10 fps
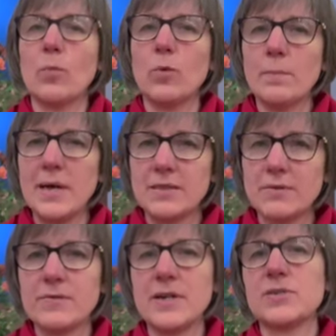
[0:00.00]
will make
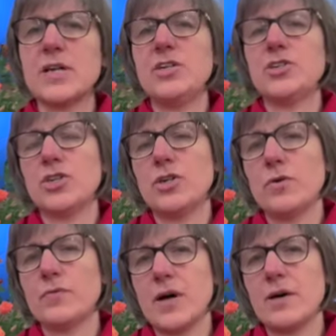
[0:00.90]
the foundation
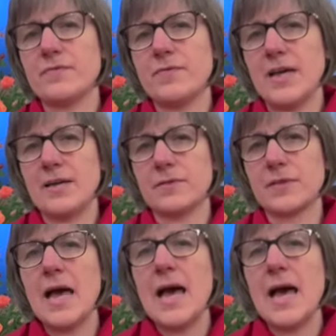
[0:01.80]
of our faith